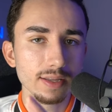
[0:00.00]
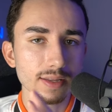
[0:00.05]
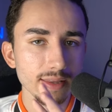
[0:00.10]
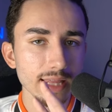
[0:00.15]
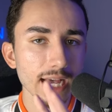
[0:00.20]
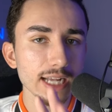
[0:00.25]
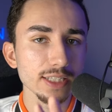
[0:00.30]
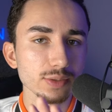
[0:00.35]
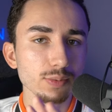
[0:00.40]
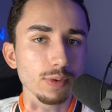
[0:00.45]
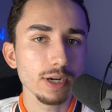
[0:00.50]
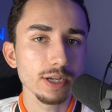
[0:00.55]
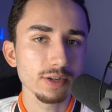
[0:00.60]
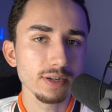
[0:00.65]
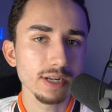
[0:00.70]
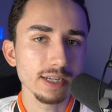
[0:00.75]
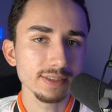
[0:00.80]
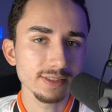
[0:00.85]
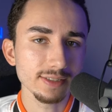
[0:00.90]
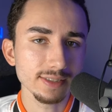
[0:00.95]
That's why you're
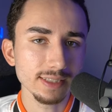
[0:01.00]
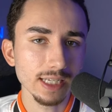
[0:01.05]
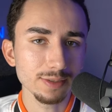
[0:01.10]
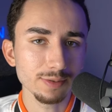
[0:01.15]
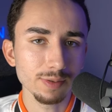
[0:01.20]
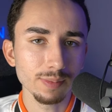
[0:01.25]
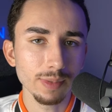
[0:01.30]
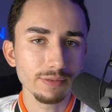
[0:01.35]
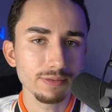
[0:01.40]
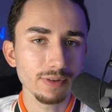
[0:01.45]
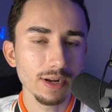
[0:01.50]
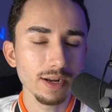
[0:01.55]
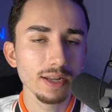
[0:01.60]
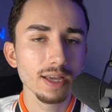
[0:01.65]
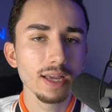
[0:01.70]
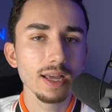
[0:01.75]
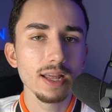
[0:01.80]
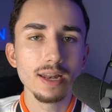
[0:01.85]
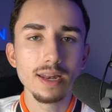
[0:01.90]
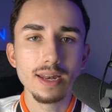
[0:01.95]
not successful, my friend,
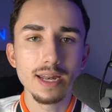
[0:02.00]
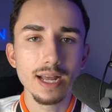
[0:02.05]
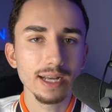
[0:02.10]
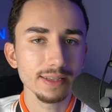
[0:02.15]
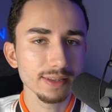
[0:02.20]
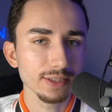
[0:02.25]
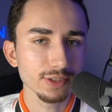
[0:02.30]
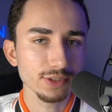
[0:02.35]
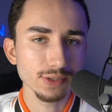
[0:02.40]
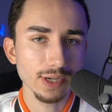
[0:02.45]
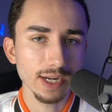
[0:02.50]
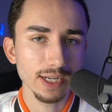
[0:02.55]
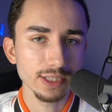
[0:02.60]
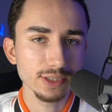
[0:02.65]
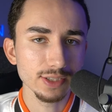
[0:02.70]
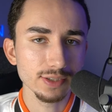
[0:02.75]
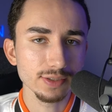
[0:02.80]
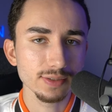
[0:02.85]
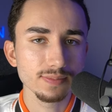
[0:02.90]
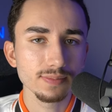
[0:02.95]
not the
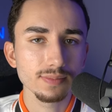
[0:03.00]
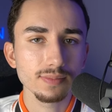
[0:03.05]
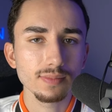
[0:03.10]
strategies.